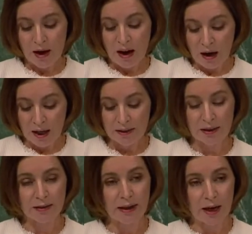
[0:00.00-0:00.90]

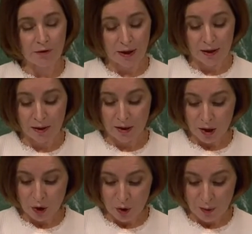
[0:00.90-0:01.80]
harder than ever
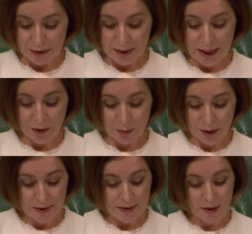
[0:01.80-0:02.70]
to maintain
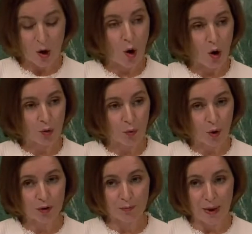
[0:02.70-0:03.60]
peace on
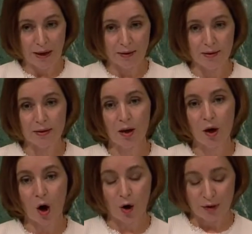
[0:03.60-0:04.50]
both banks
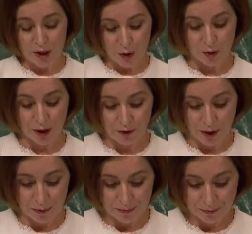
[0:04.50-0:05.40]
of Nistru
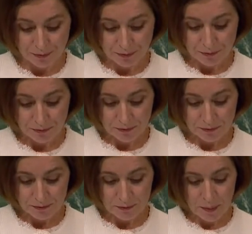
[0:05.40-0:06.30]
River.
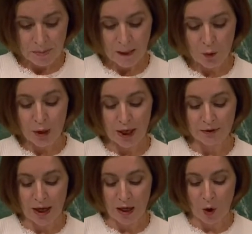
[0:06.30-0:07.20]
We
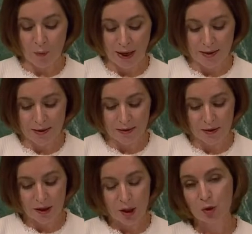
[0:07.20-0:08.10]
have done our best
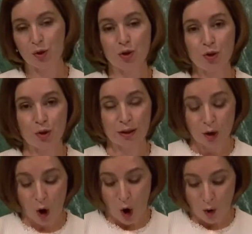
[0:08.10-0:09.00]
to ensure
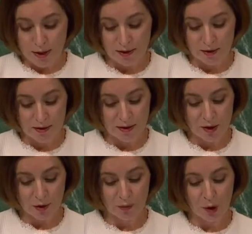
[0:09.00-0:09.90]
that all
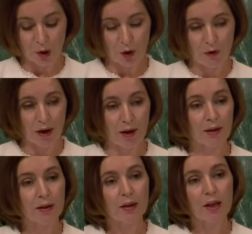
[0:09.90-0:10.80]
citizens of Moldova,
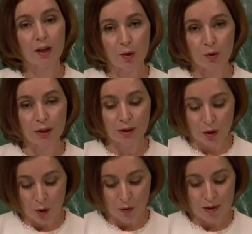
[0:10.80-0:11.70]
including
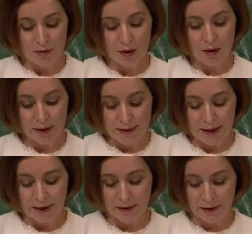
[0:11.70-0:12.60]
those
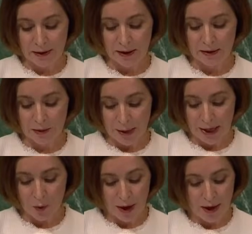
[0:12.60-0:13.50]
residing in the
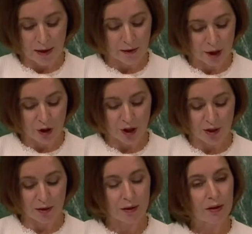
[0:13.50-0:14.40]
breakaway
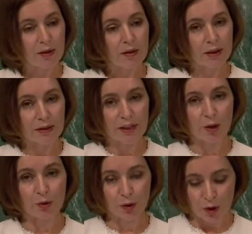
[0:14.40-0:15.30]
region,
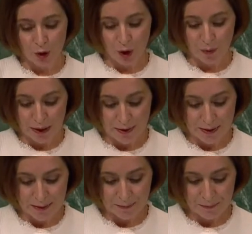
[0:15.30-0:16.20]
continue to enjoy
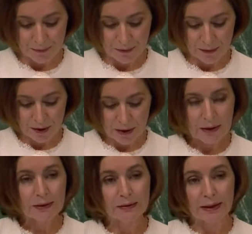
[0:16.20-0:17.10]
peace.
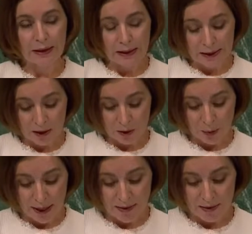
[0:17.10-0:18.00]
The illegal
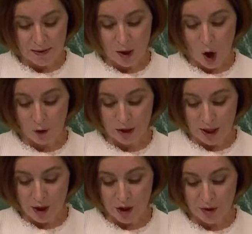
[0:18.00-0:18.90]
presence of the
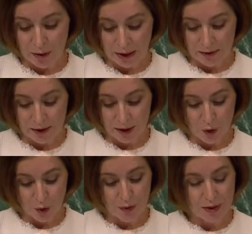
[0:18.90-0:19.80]
Russian military
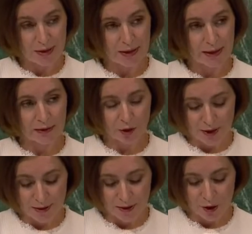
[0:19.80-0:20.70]
troops in the
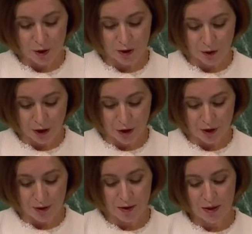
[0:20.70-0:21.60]
Transnistrian
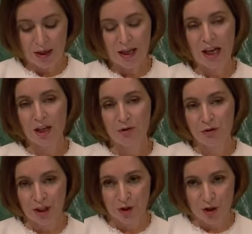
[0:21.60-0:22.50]
region
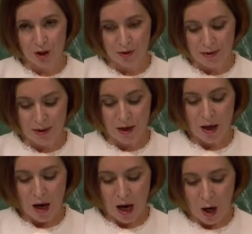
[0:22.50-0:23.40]
infringes
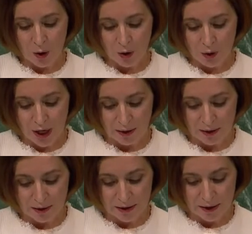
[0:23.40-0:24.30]
our
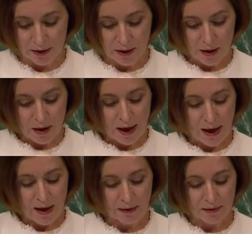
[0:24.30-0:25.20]
neutrality
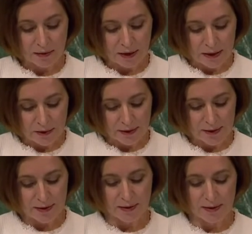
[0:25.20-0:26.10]
and
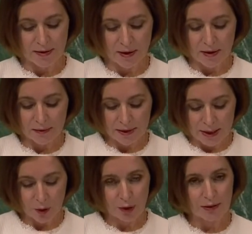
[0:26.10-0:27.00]
increases the
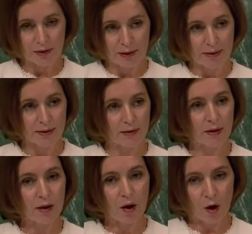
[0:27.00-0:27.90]
security risk
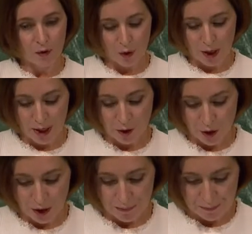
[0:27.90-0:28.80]
of our
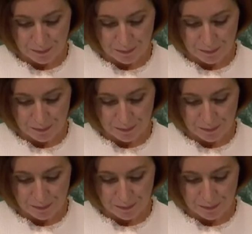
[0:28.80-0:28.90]
country